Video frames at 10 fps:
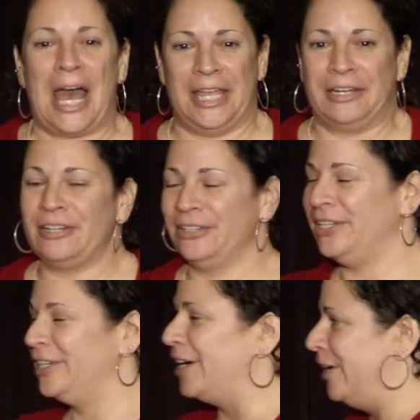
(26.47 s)

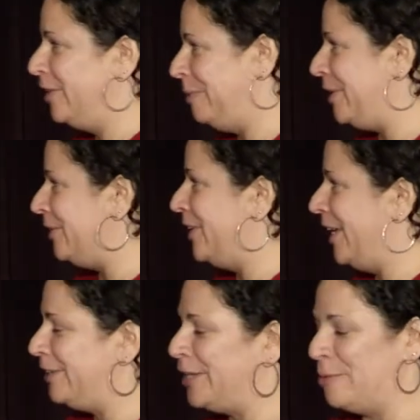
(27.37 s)
including our speaker
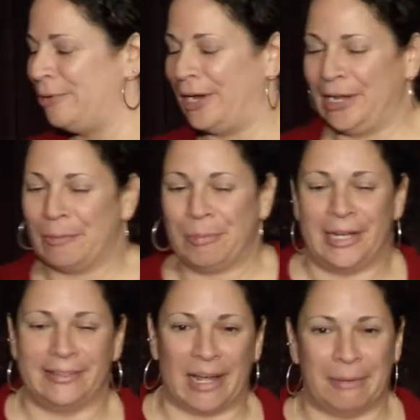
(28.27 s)
tonight, Clem Pryke. But
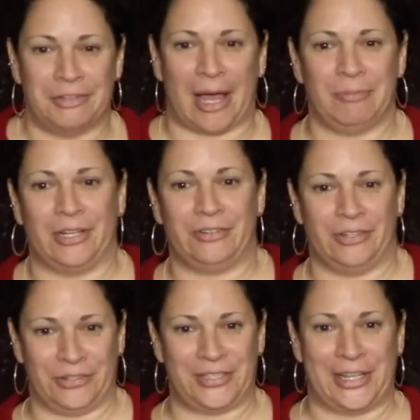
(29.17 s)
it's not my job to
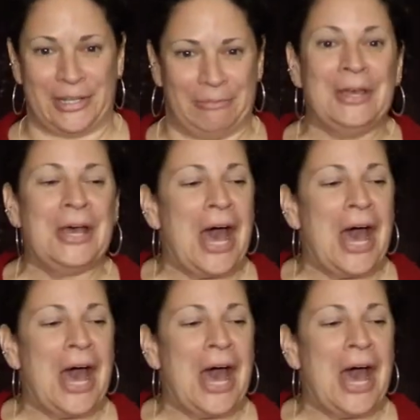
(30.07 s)
introduce him.